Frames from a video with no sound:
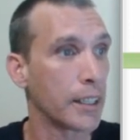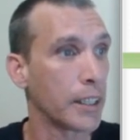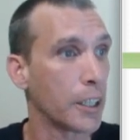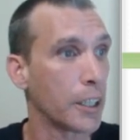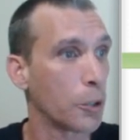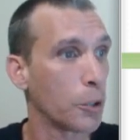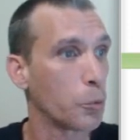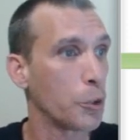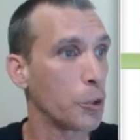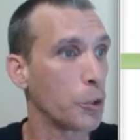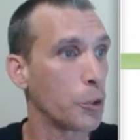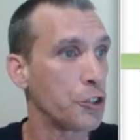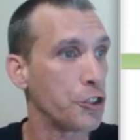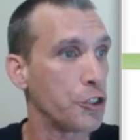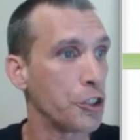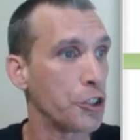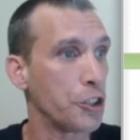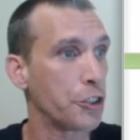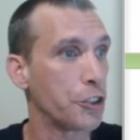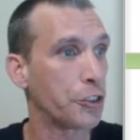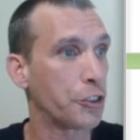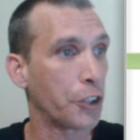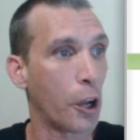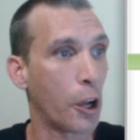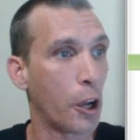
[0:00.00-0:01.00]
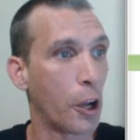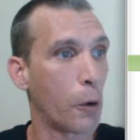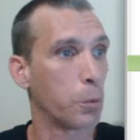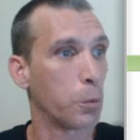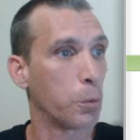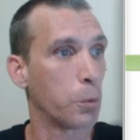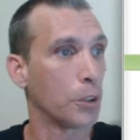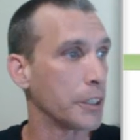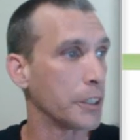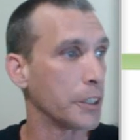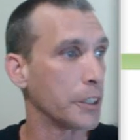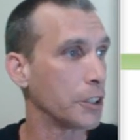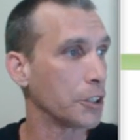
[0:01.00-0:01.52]
cleaned out of there which
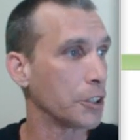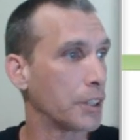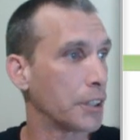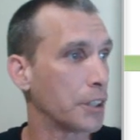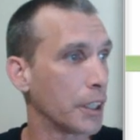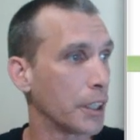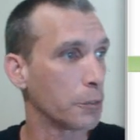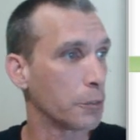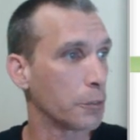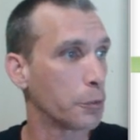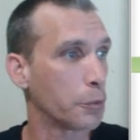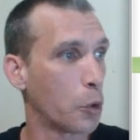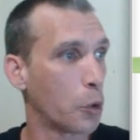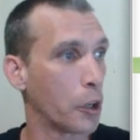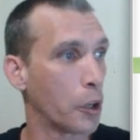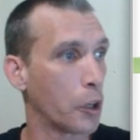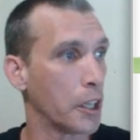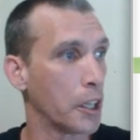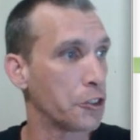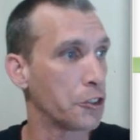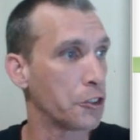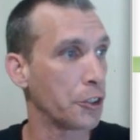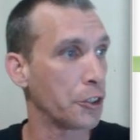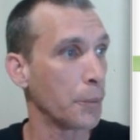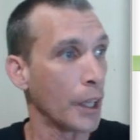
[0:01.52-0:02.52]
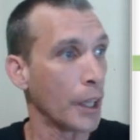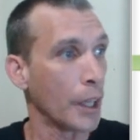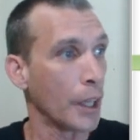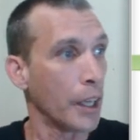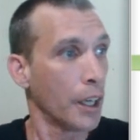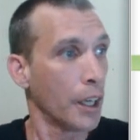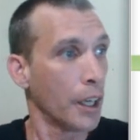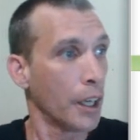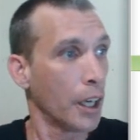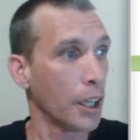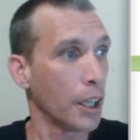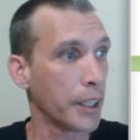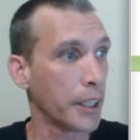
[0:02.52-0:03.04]
is a really good thing for
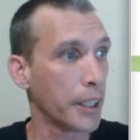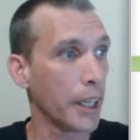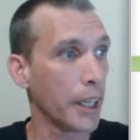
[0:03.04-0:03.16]
us.